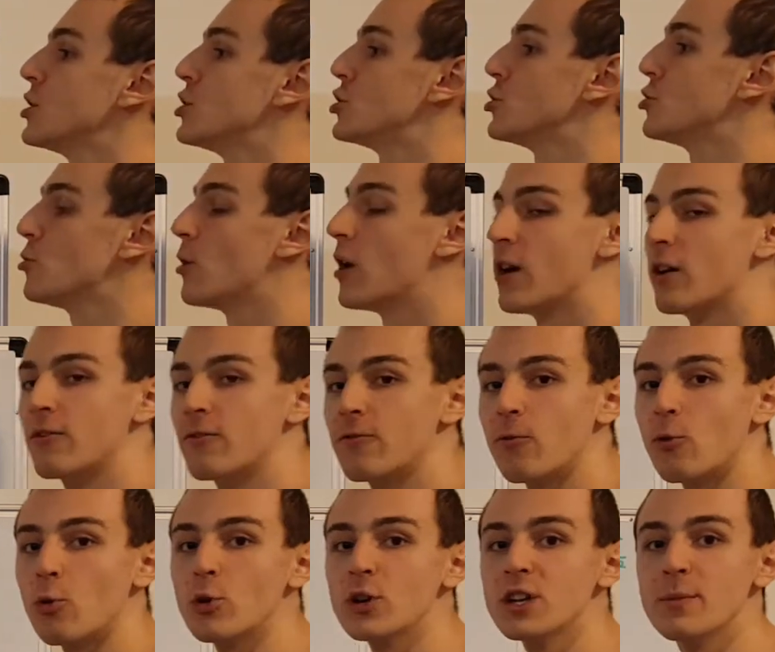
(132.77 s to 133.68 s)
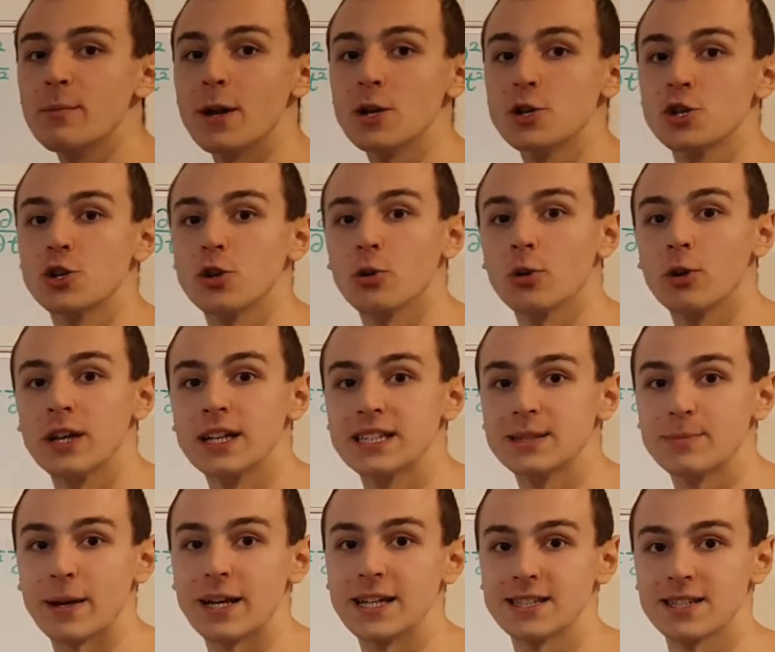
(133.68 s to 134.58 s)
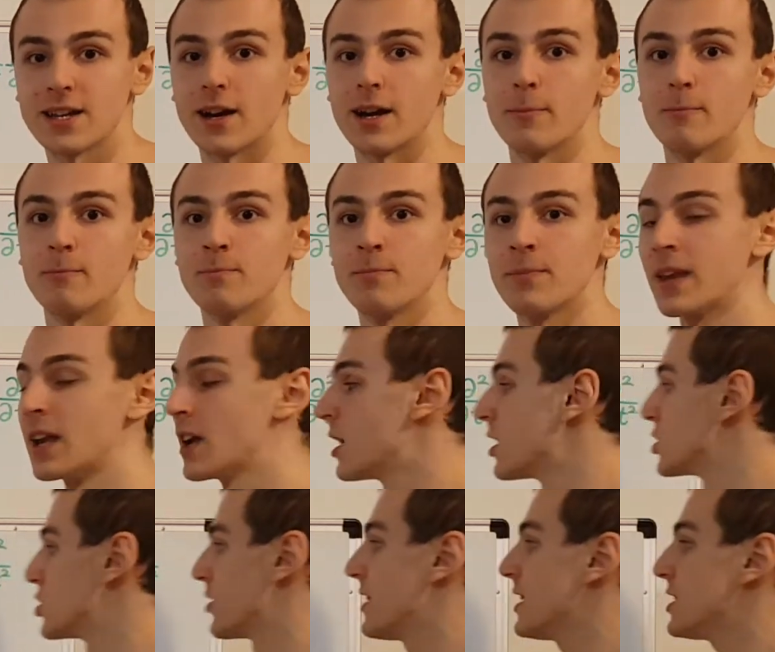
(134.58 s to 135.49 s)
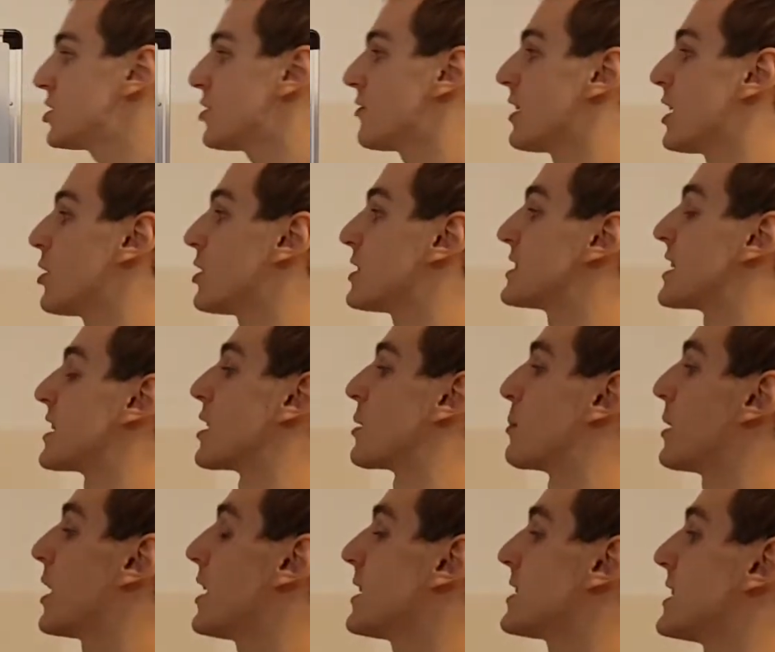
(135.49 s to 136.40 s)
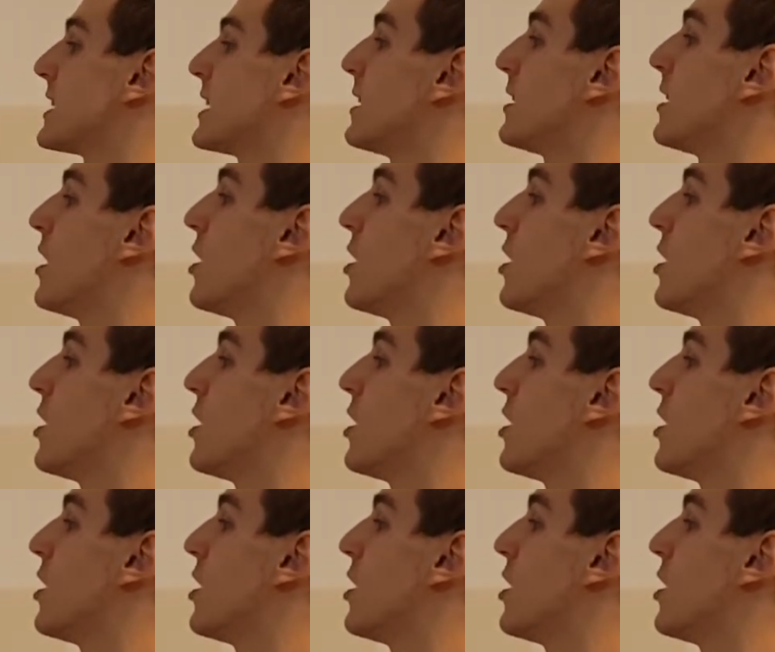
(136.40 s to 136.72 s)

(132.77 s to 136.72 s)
to four-dimensional spacetime. So this over here is the Laplacian